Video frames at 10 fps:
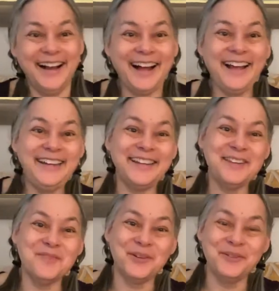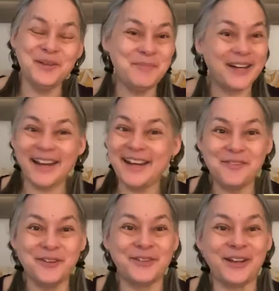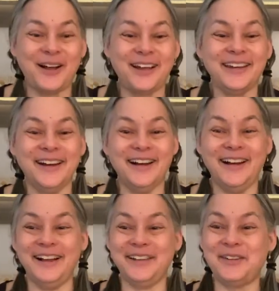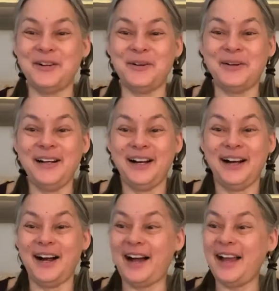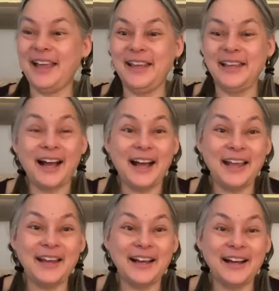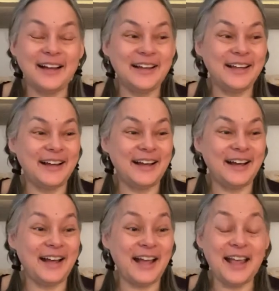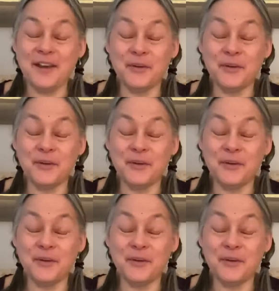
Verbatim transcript: I did the movie, but I never saw it. So and